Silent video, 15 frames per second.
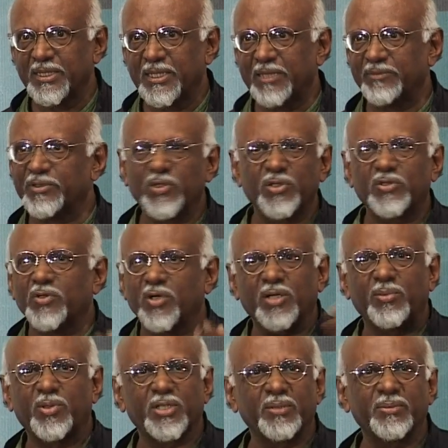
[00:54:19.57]
And we don't talk
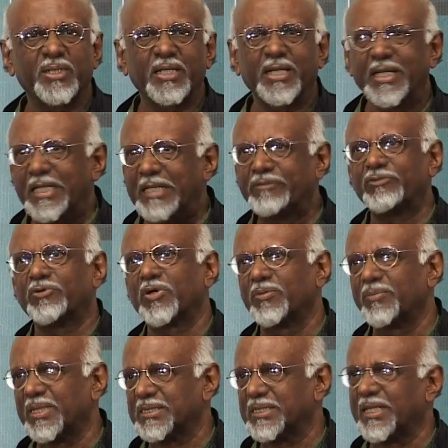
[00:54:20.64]
about him in any
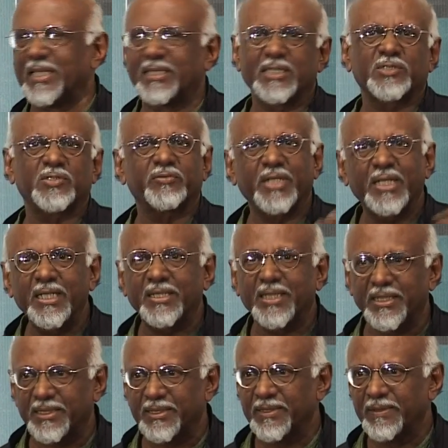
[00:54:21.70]
forum as an artist of any kind.